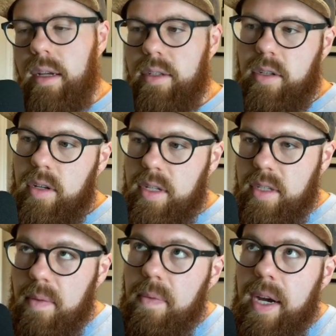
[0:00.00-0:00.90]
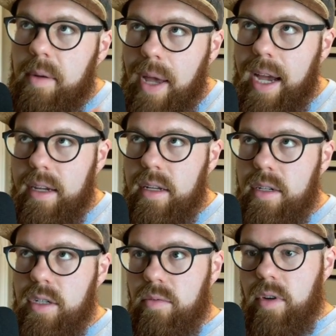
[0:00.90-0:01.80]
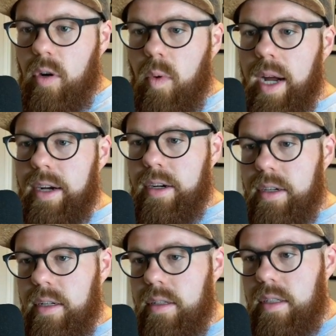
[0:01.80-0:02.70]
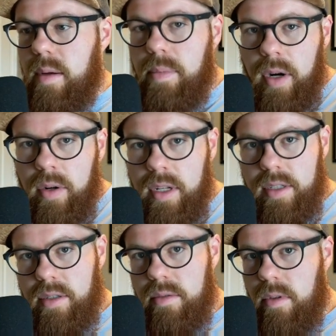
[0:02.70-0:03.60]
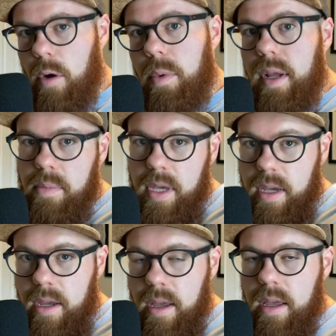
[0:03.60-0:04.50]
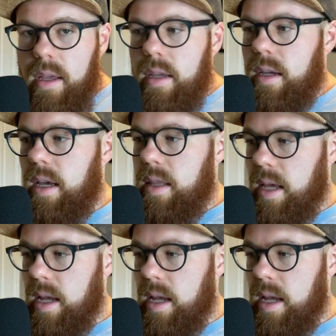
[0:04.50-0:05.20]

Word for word: So you could say find package required components OpenMP, and